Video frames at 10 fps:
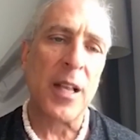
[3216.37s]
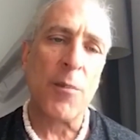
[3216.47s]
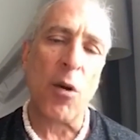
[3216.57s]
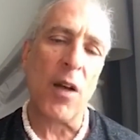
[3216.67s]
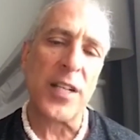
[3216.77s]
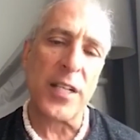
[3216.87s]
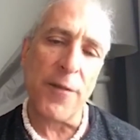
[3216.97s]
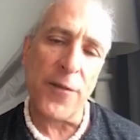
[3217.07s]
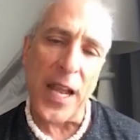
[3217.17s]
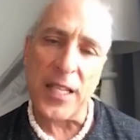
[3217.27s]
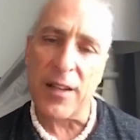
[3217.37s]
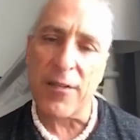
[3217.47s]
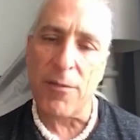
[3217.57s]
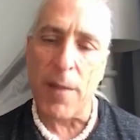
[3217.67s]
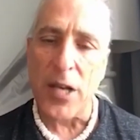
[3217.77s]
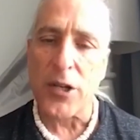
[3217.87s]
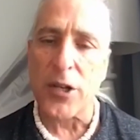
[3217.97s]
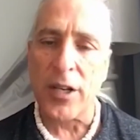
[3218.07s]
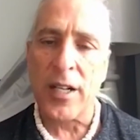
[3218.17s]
more of a defensive measure.